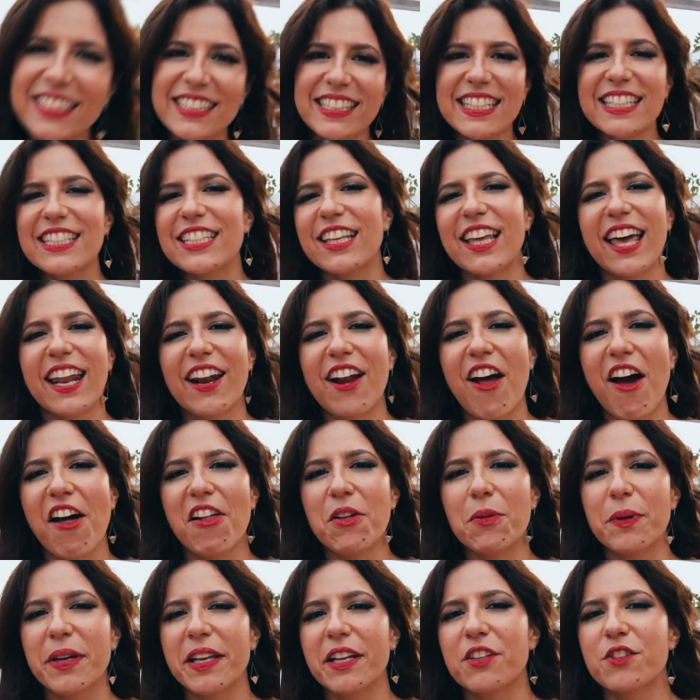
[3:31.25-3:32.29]
Disneyland at
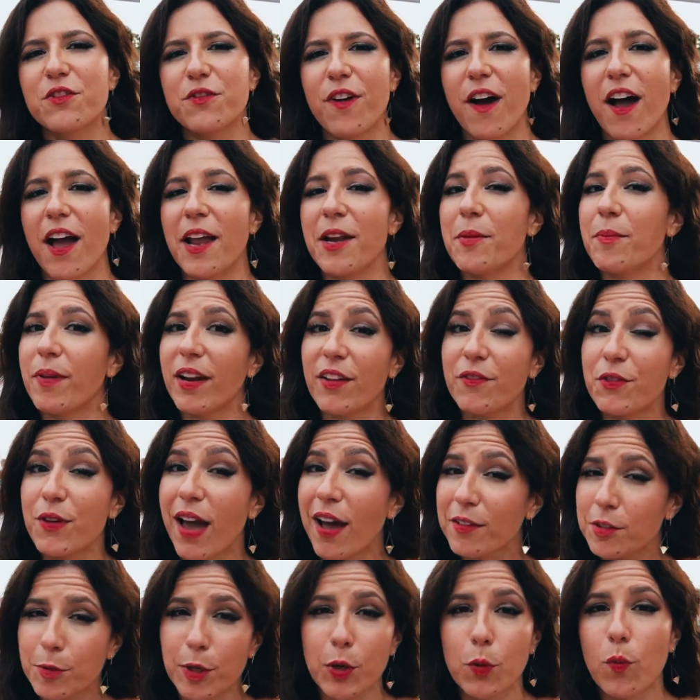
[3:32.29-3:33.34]
Halloween is fun, but if you
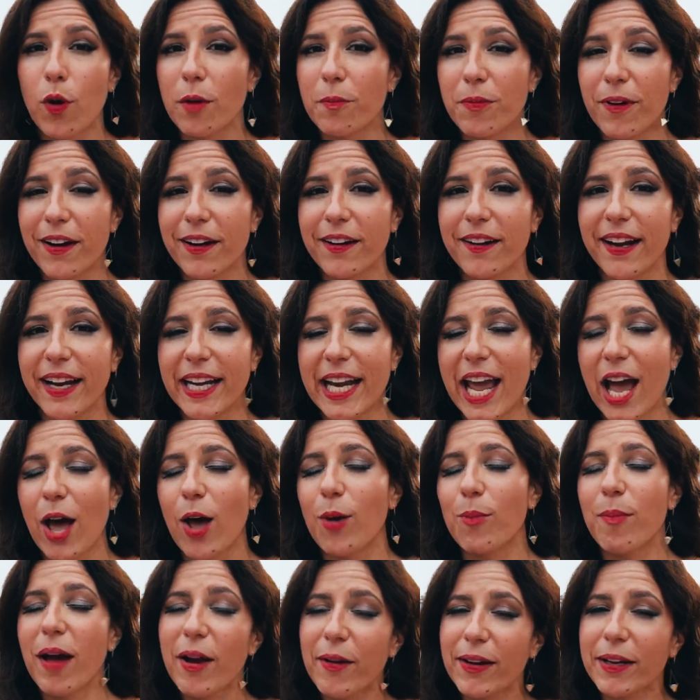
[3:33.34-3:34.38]
have to pick one park right now,
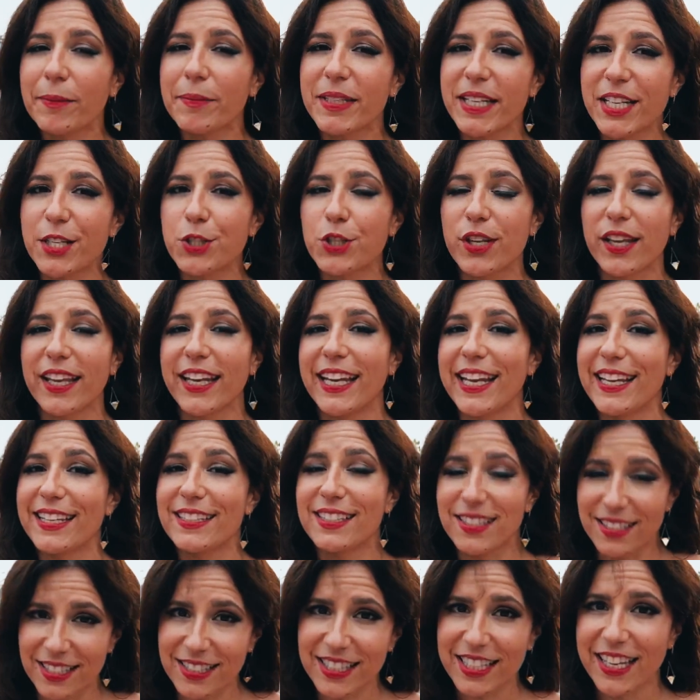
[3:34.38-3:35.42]
my recommendation is
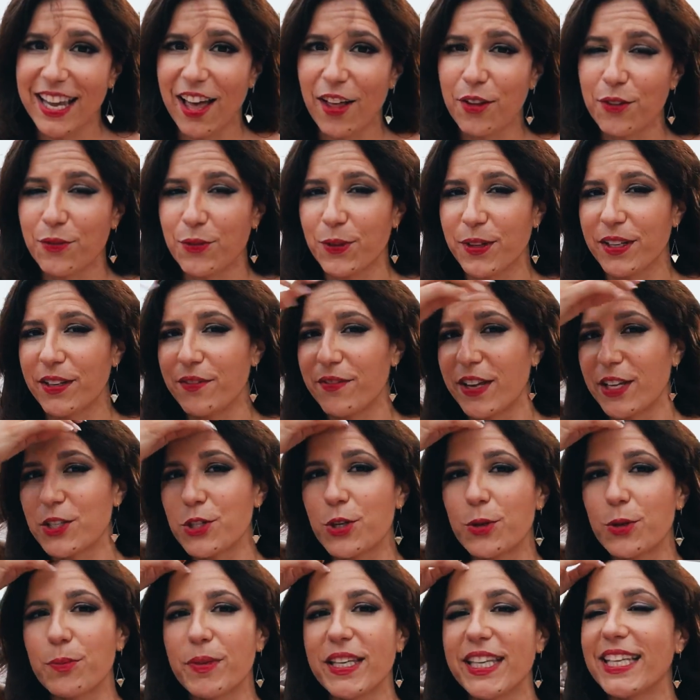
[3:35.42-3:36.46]
Disney California
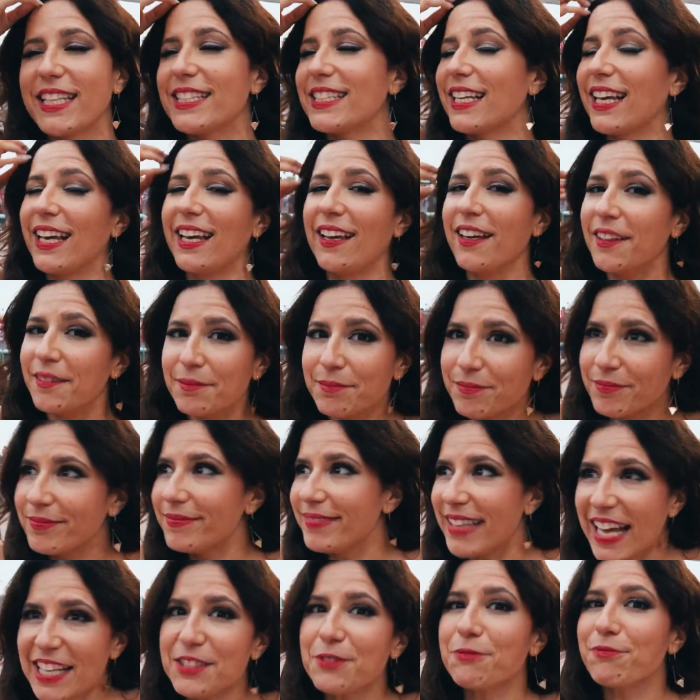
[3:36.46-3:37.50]
Adventure, because
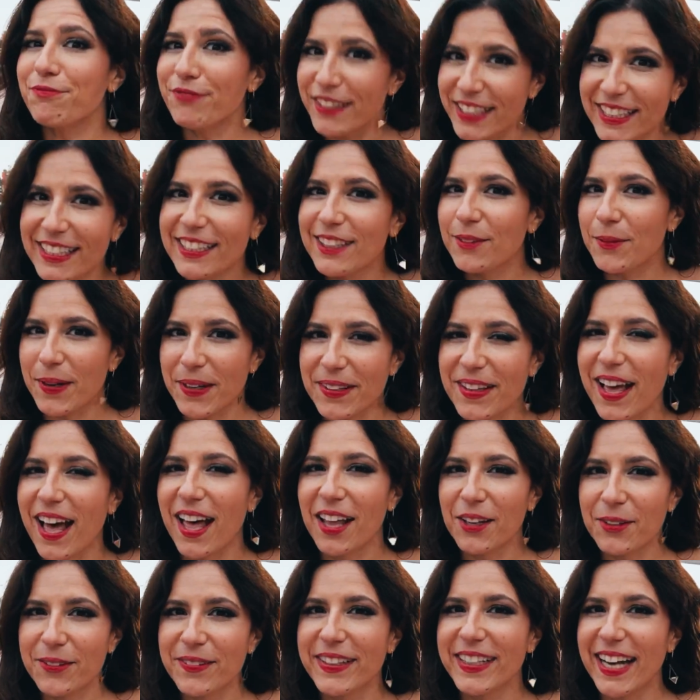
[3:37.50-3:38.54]
that's really where the
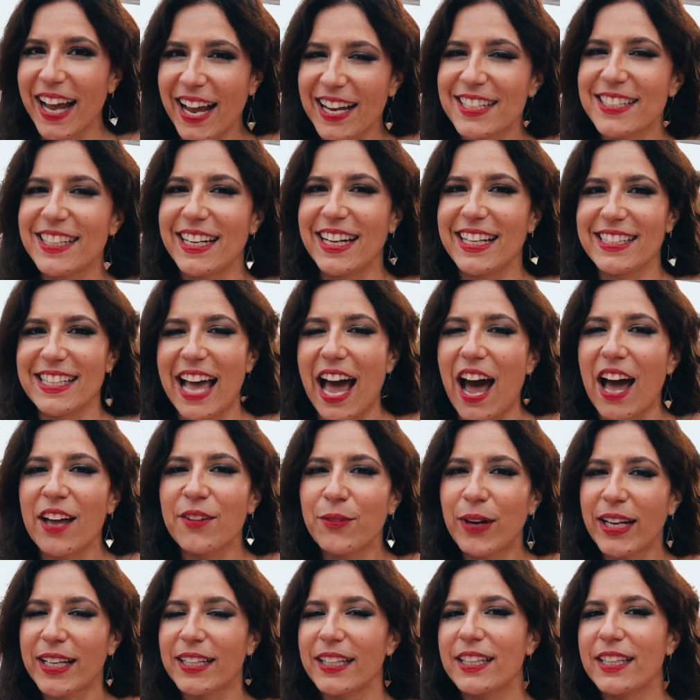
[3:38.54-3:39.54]
Halloween action is at, right?